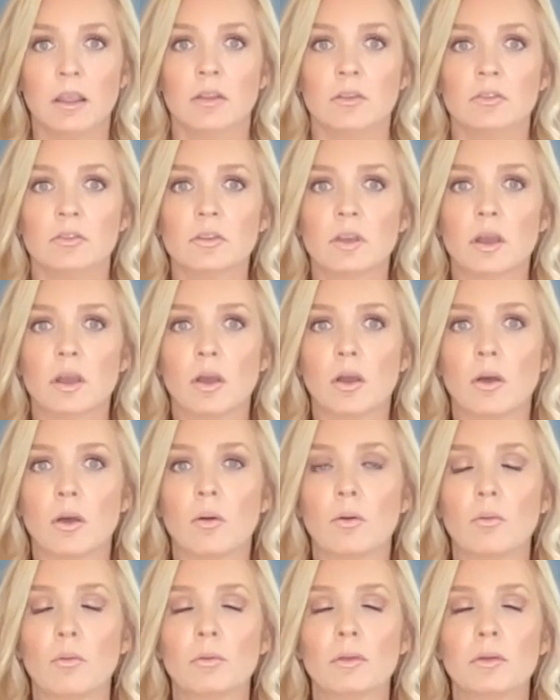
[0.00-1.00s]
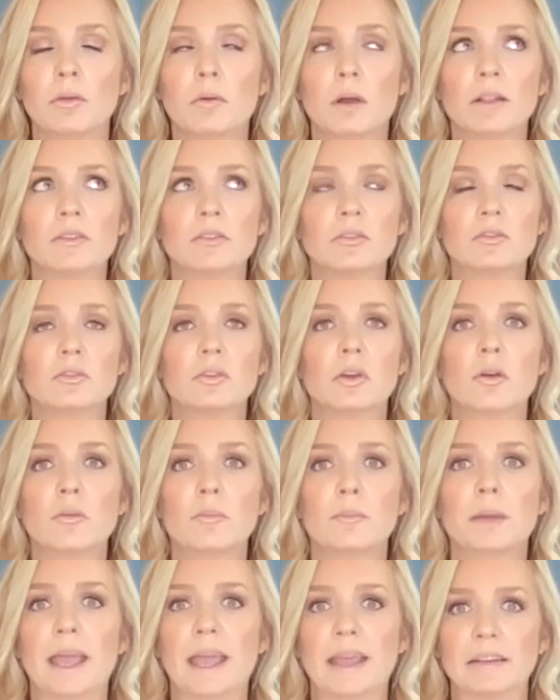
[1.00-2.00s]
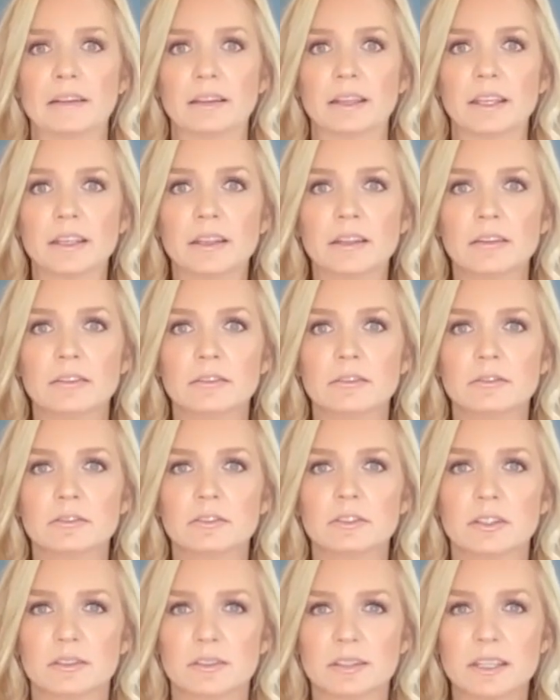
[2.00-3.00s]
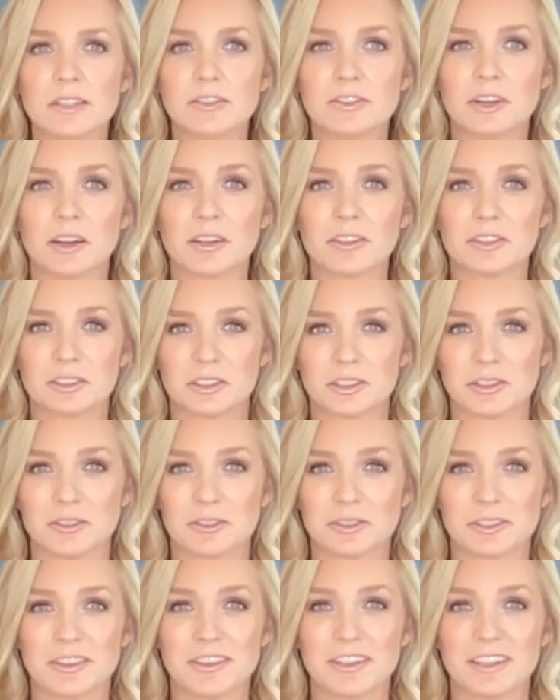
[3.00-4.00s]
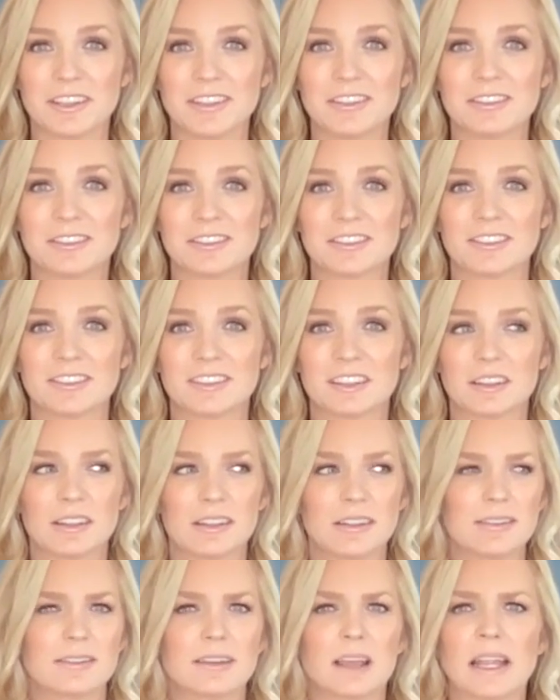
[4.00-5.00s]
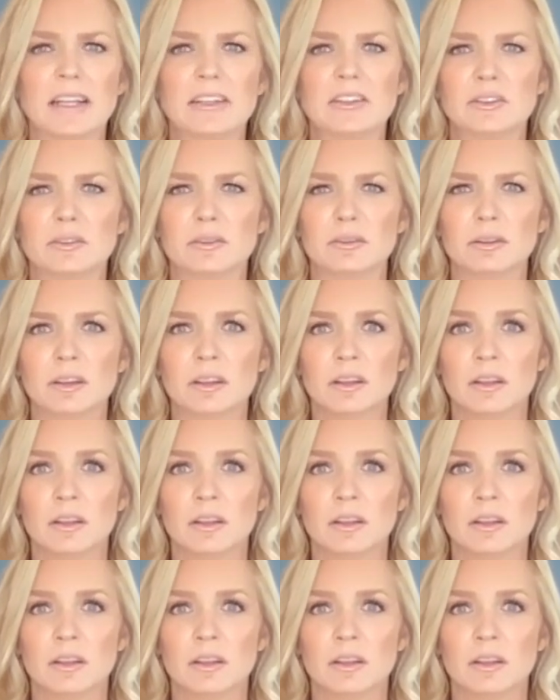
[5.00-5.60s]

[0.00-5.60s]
So we want so badly to teach our children this, at least I do.